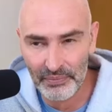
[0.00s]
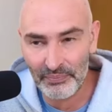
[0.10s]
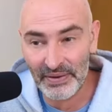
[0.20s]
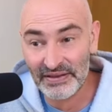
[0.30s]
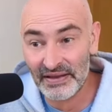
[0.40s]

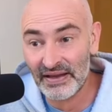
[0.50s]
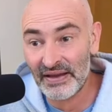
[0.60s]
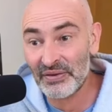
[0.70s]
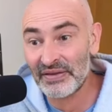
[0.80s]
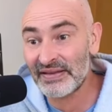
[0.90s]
Because the
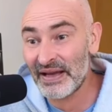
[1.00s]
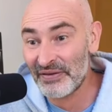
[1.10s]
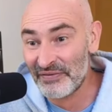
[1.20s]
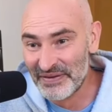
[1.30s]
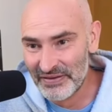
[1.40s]
knight could
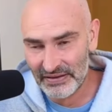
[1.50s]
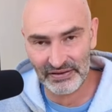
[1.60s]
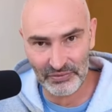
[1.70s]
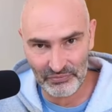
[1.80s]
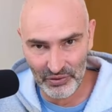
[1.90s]
sacrifice
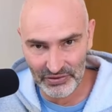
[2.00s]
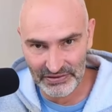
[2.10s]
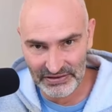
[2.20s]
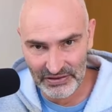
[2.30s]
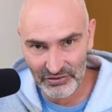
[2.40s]
itself on the
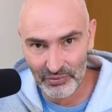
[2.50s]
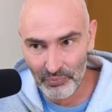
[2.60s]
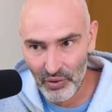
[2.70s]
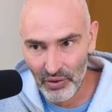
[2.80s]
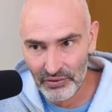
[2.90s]
c3
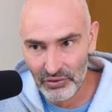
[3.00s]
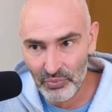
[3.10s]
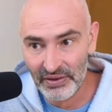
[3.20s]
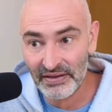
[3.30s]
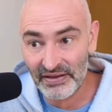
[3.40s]
pawn to
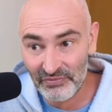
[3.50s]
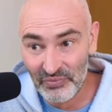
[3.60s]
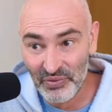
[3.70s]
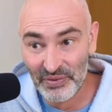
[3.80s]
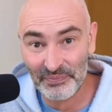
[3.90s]
weaken
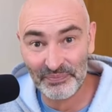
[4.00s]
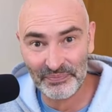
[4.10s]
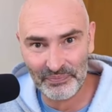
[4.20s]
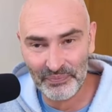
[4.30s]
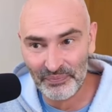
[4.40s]
d4.
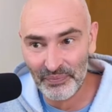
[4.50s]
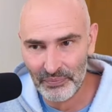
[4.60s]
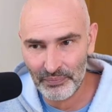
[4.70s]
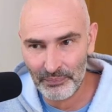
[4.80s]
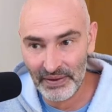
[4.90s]

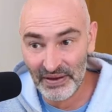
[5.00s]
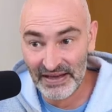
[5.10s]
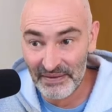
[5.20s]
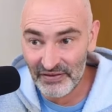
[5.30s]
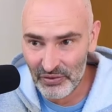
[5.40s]
Because
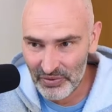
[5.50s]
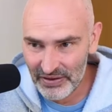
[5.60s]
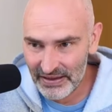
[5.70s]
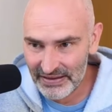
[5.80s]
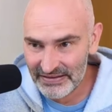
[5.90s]
after queen
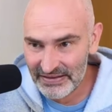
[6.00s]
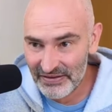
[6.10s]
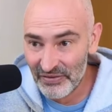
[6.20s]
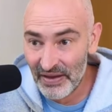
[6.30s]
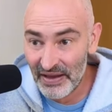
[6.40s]
takes
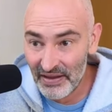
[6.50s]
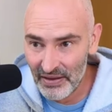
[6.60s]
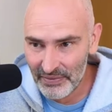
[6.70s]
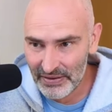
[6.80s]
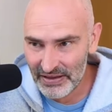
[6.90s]
c3,
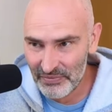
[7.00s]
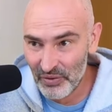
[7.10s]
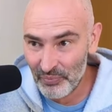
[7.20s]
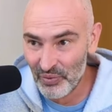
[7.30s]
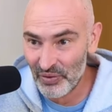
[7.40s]
the
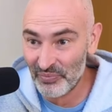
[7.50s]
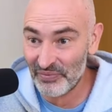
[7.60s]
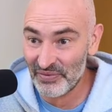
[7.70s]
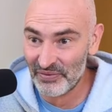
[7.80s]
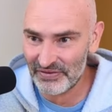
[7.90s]
d4 pawn will
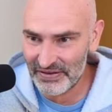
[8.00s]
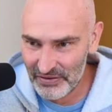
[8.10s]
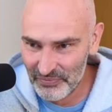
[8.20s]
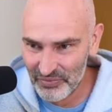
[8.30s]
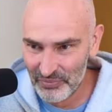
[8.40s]
fall
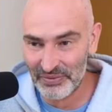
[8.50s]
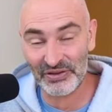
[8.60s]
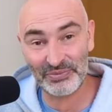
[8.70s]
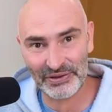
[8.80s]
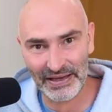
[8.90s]
victim to the
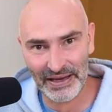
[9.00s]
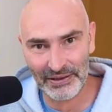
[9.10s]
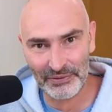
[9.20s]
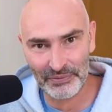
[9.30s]
bishop's attack.